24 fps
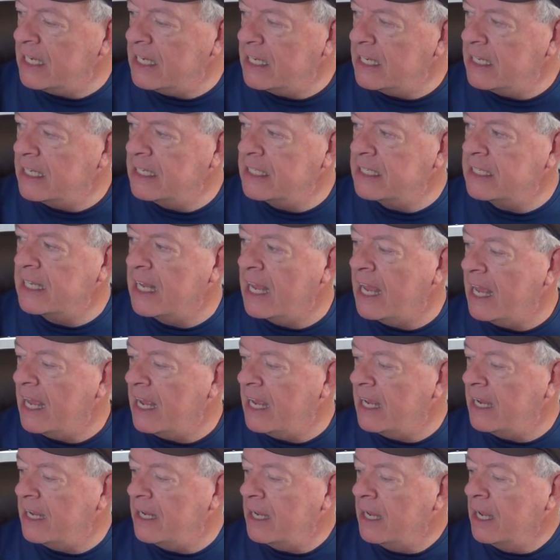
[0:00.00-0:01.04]
is
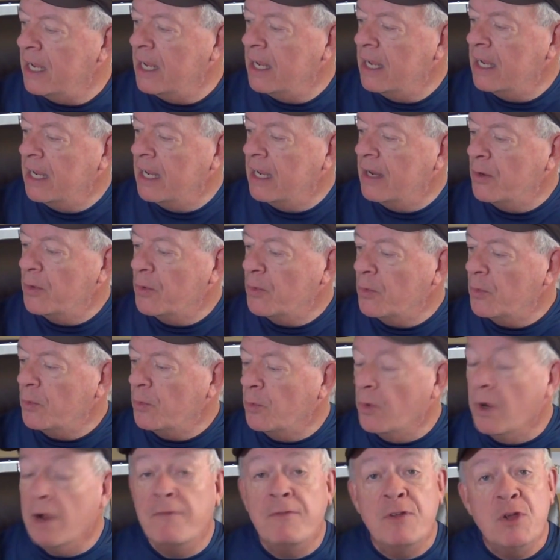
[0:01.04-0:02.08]
a
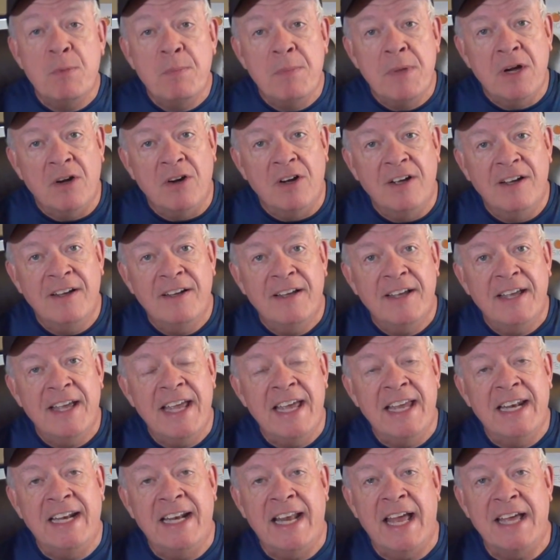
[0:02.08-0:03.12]
rear view mirror,
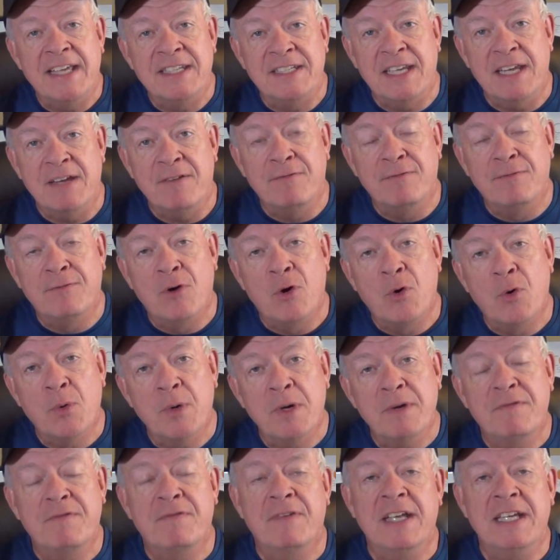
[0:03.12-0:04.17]
and it has a
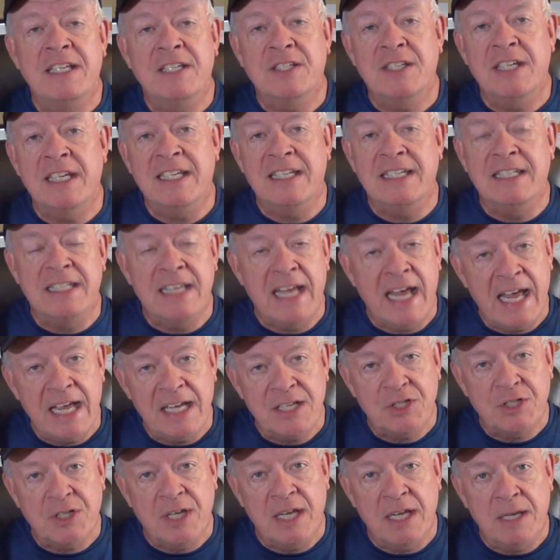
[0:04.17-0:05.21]
forward-facing
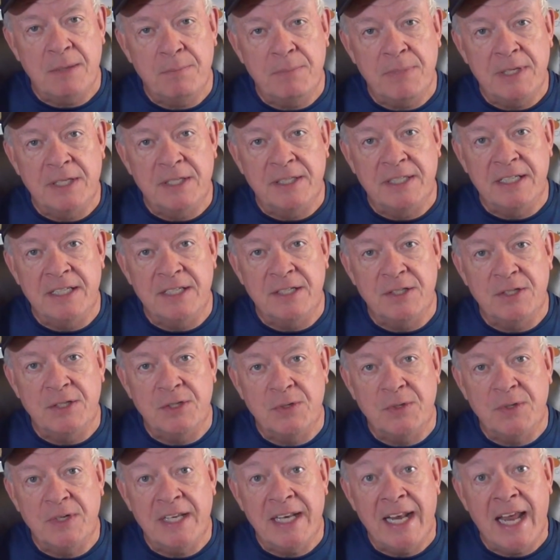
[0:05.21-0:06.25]
dash cam built
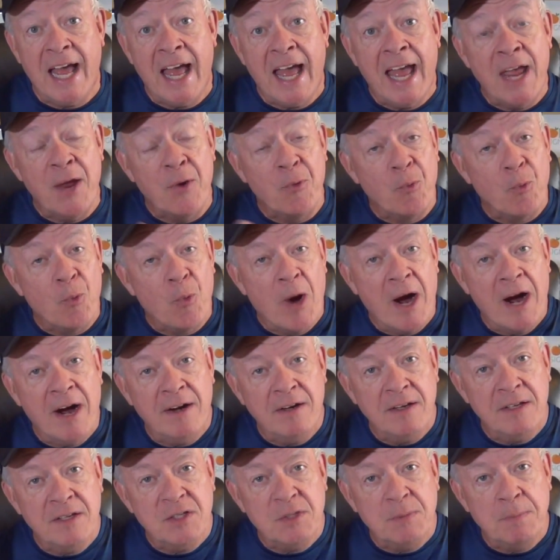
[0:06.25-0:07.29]
into it, a
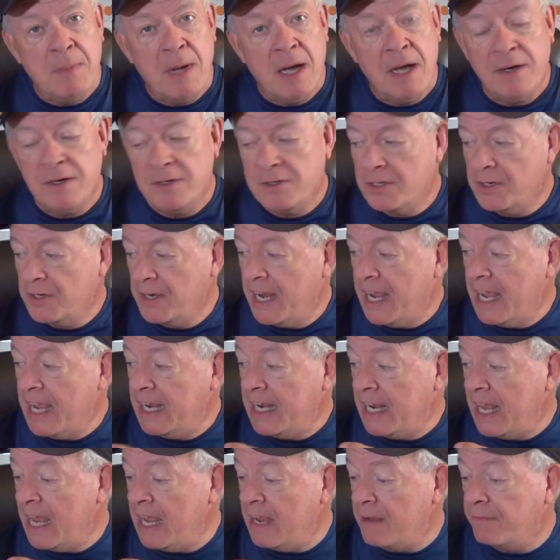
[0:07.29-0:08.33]
wireless monitor,
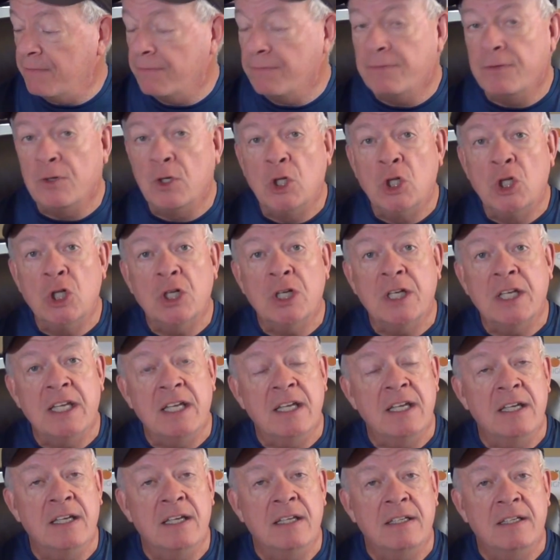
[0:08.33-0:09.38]
and a full
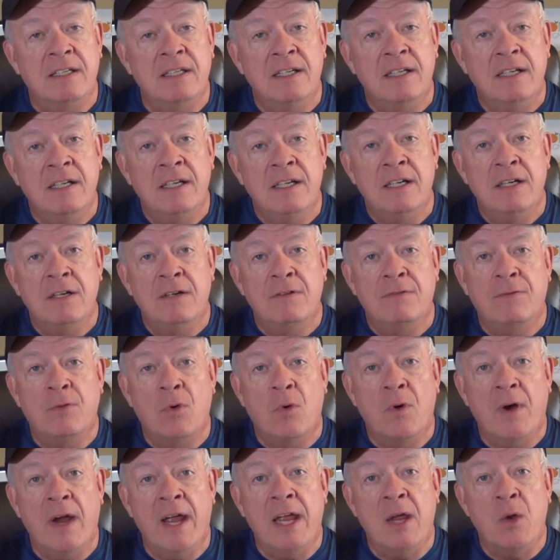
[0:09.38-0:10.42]
kit
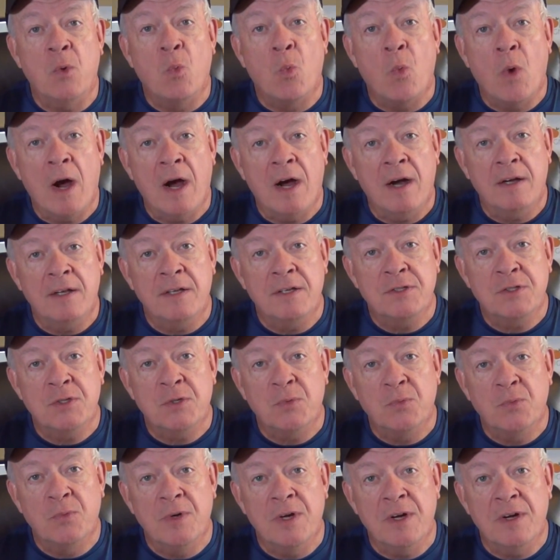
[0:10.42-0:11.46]
for a
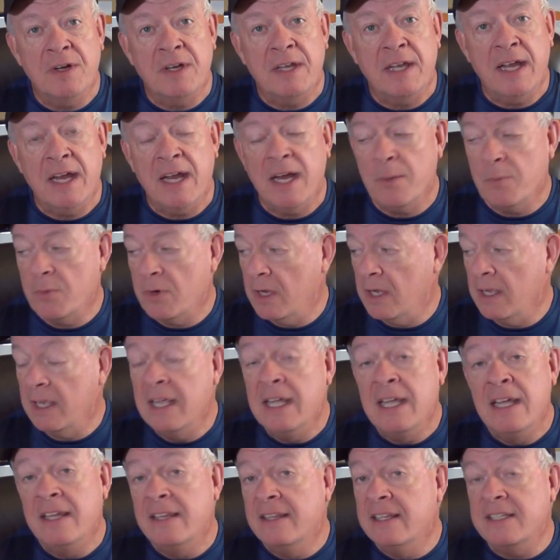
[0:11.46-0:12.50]
wireless rear camera.
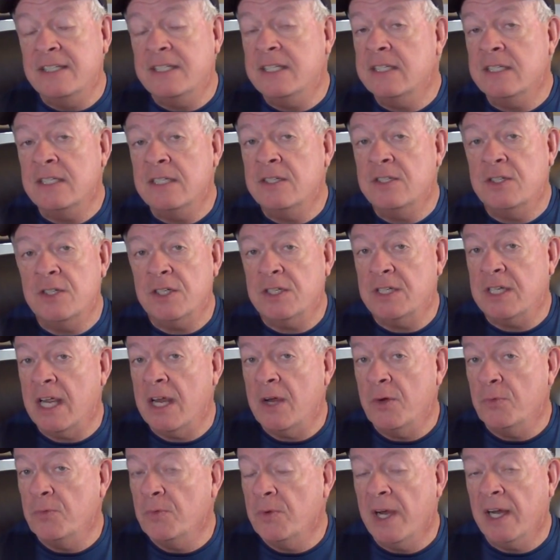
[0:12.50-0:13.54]
This isn't just
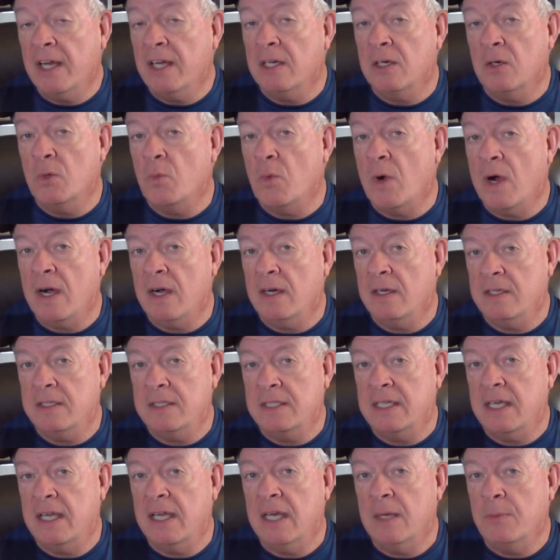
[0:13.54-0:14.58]
a regular
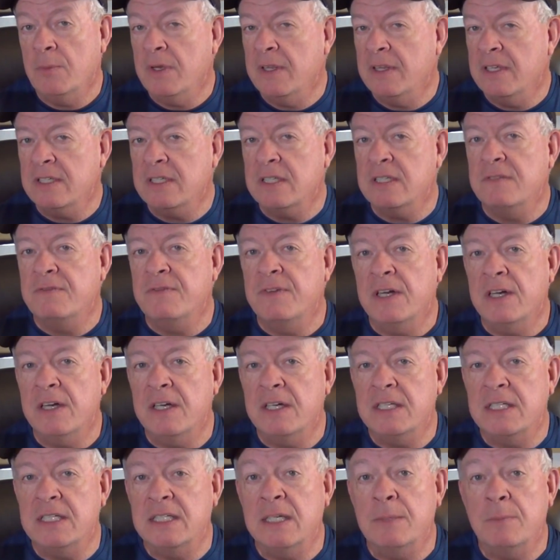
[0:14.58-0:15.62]
wireless camera. This is
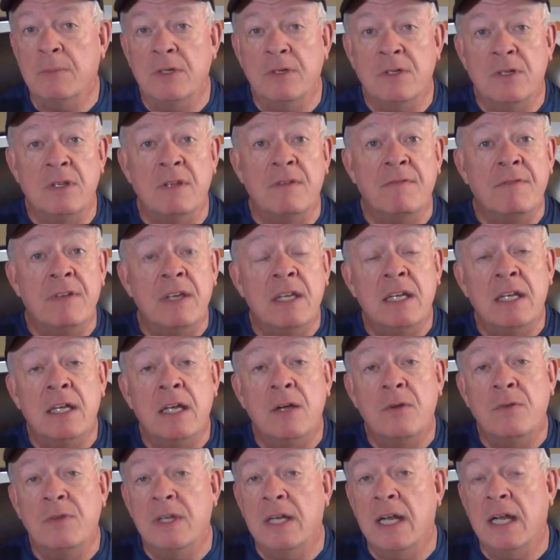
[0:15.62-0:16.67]
very similar to the
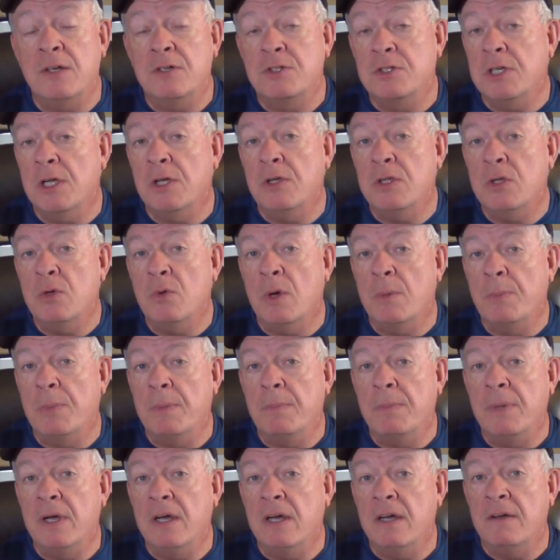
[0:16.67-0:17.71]
video that I'll show you up
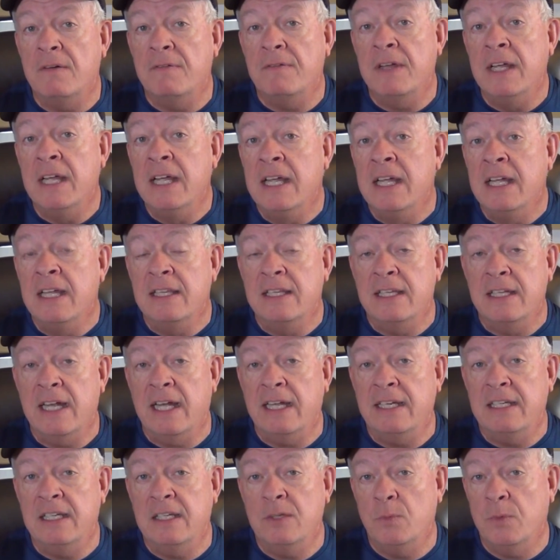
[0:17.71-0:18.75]
above that
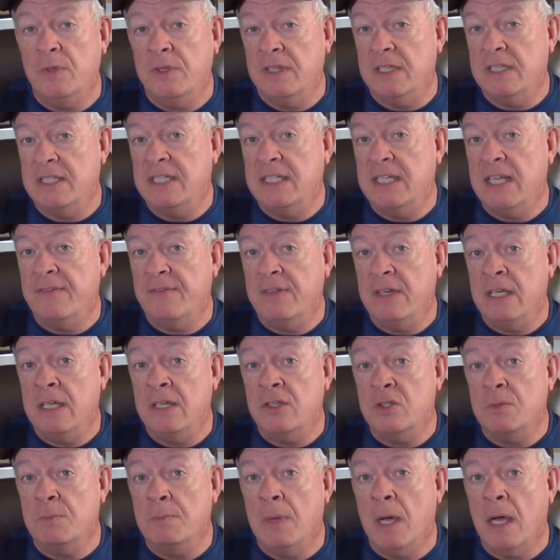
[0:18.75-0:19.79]
I did with the
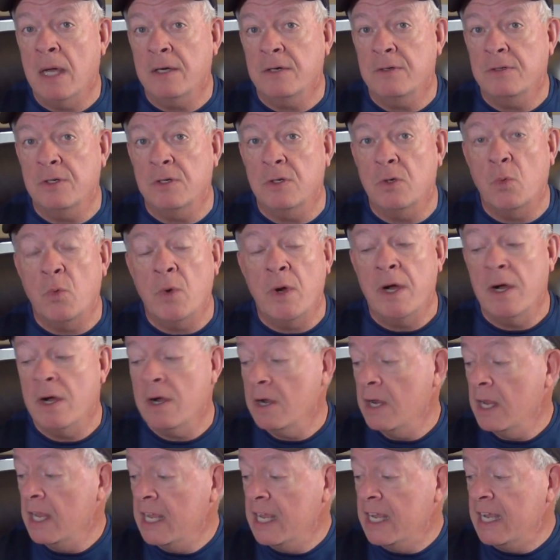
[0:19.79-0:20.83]
7-inch monitor,
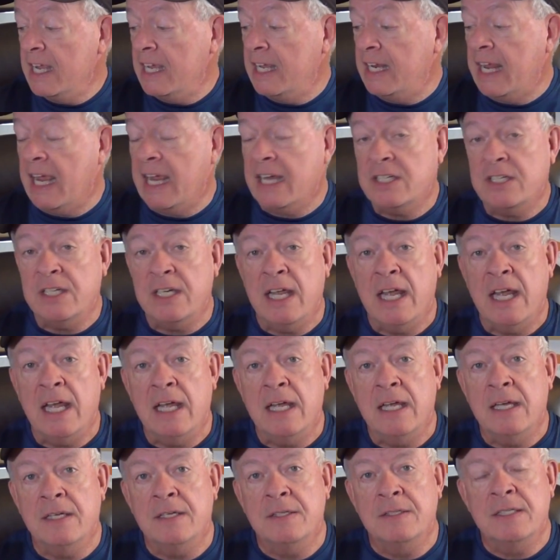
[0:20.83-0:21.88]
where it actually
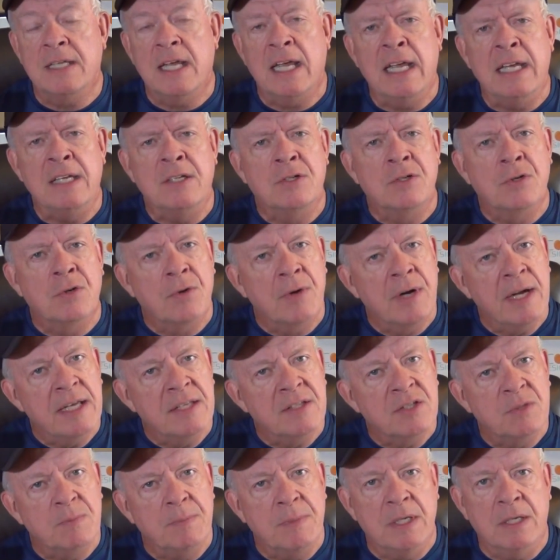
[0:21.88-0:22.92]
has a
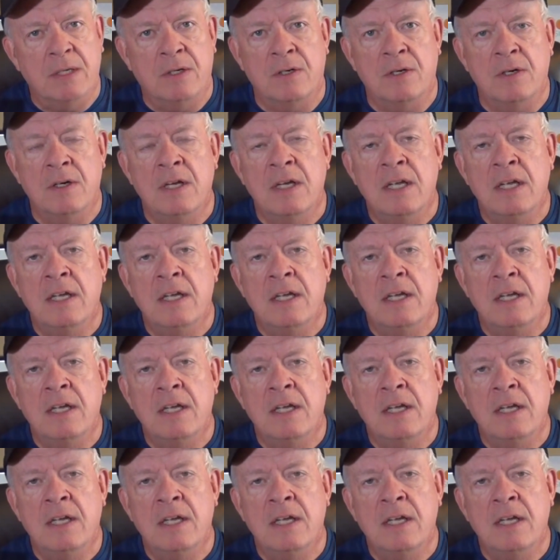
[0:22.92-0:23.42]
transmitter